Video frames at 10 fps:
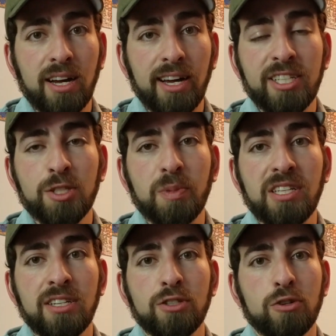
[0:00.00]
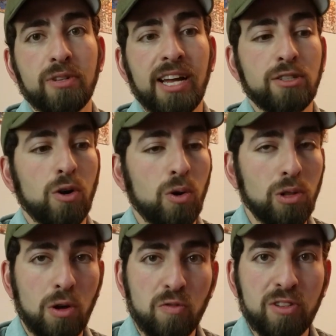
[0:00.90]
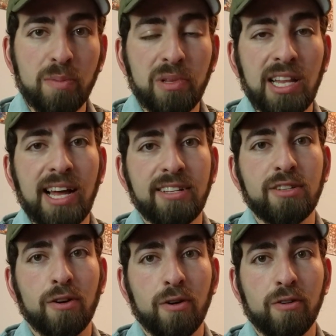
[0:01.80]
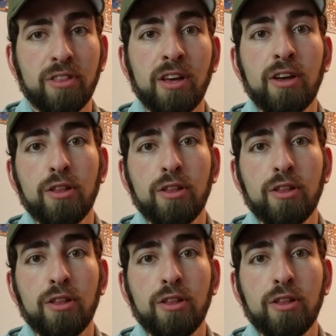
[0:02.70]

high-speed internet all over the planet Earth